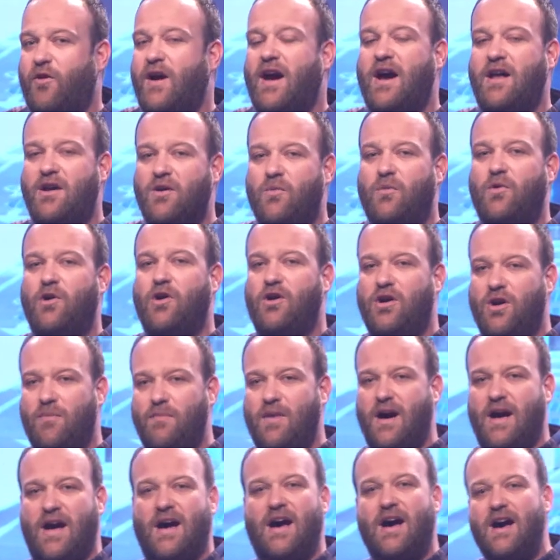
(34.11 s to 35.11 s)
I had a word on
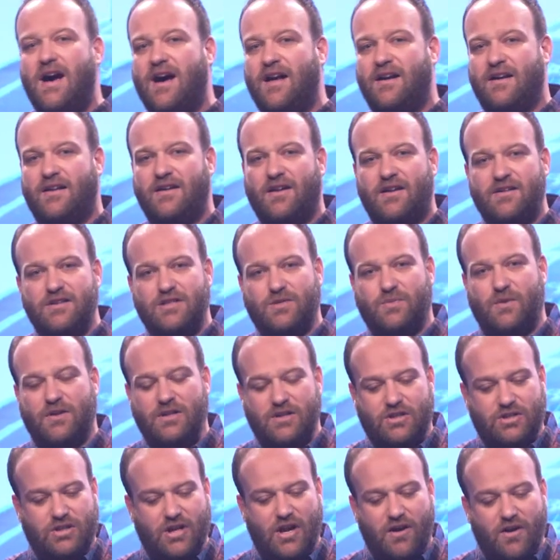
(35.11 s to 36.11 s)
my heart and I just want to
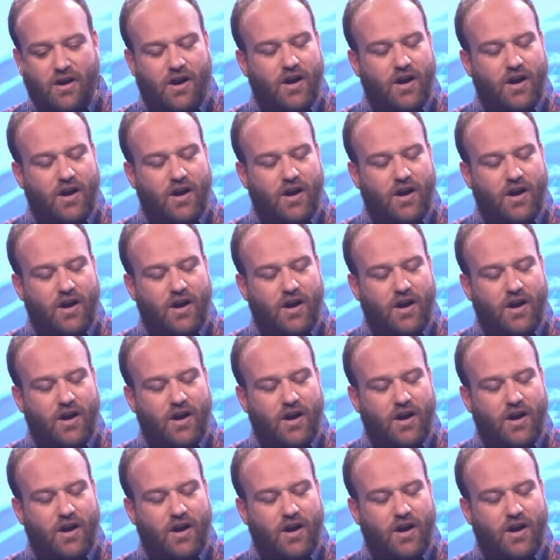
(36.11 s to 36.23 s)
share it.